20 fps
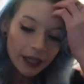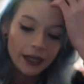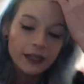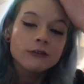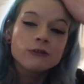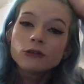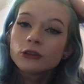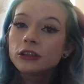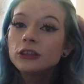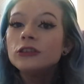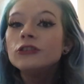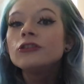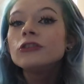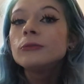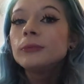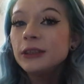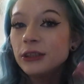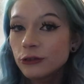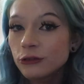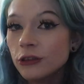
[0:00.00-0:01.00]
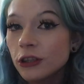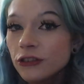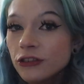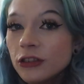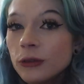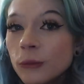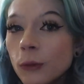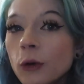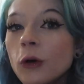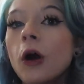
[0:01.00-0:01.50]
I really should be
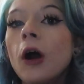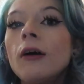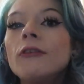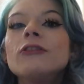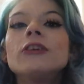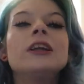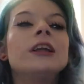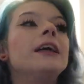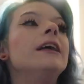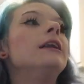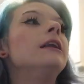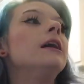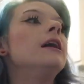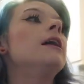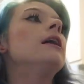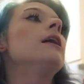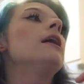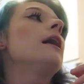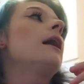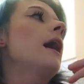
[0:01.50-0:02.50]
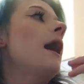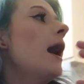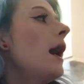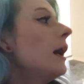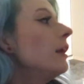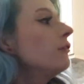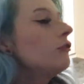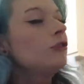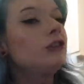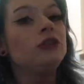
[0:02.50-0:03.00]
stretching more often and
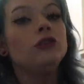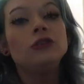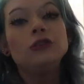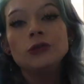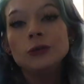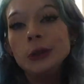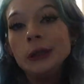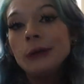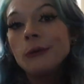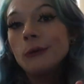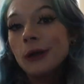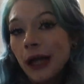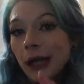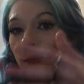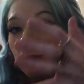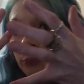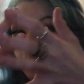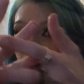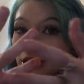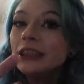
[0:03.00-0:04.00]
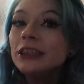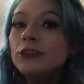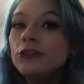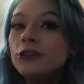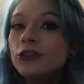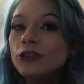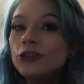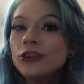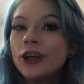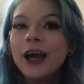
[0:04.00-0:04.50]
actually doing what I
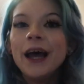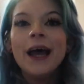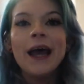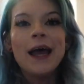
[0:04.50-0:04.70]
preach.